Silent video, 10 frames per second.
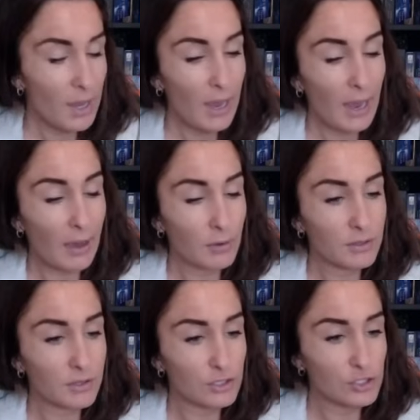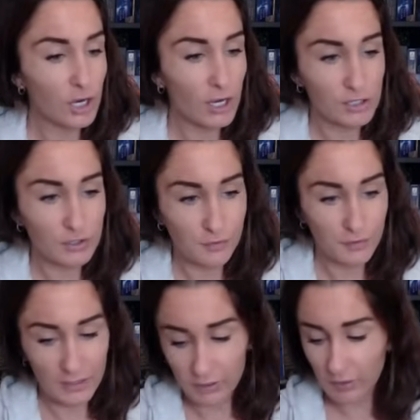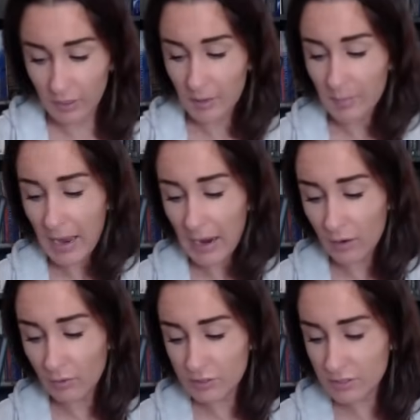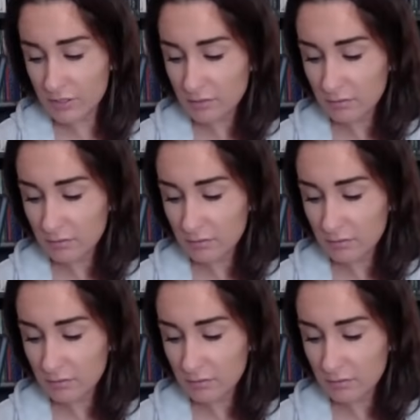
How did the judge feel about